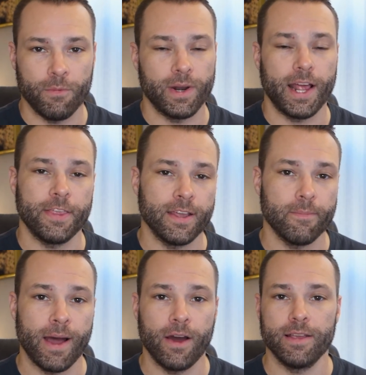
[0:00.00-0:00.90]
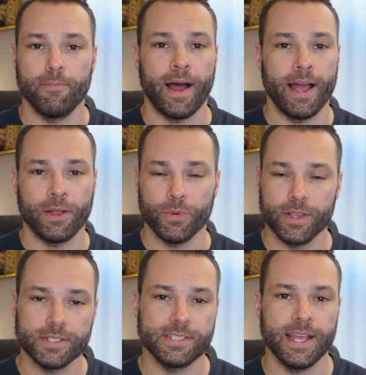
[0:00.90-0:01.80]
And when I think about buying
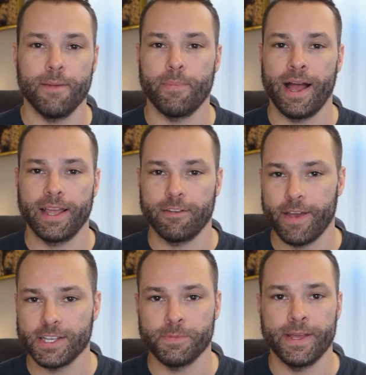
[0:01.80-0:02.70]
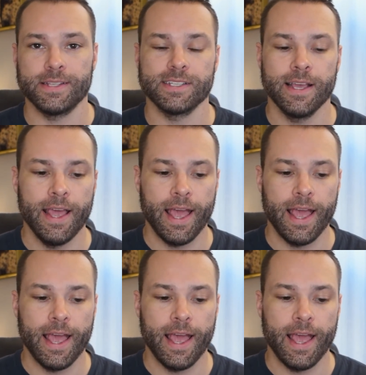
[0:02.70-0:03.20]
real estate, buying investments,